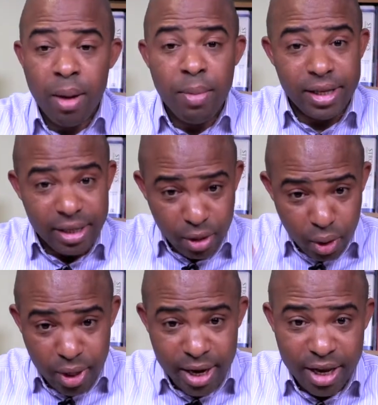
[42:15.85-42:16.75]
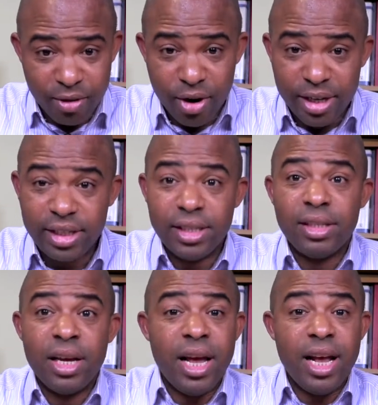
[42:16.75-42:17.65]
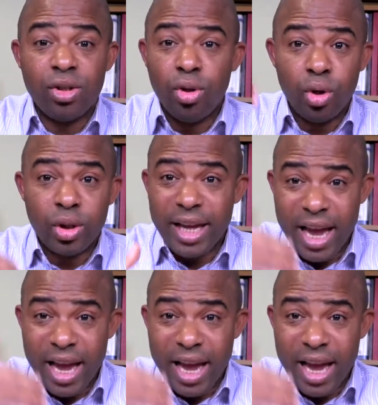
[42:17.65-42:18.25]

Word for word: But in the UK here, for instance, it's not just